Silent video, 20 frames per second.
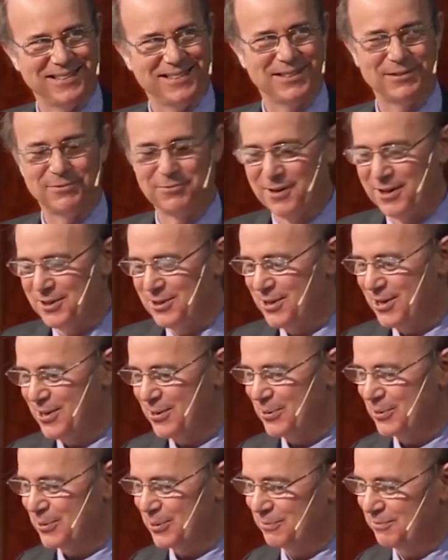the
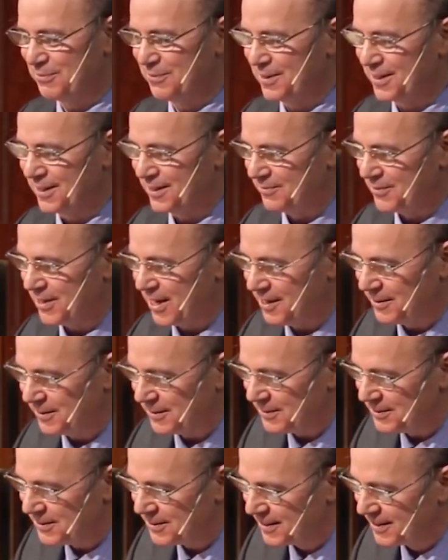frontiers of
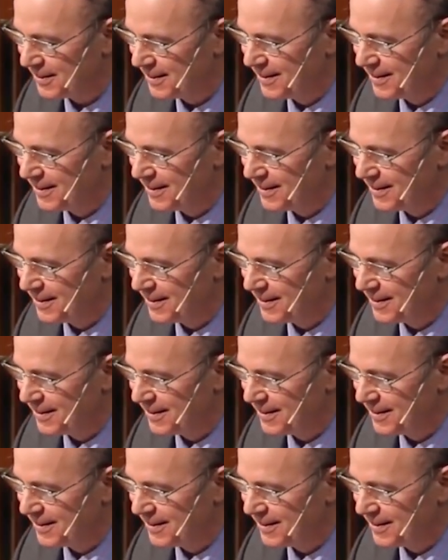knowledge,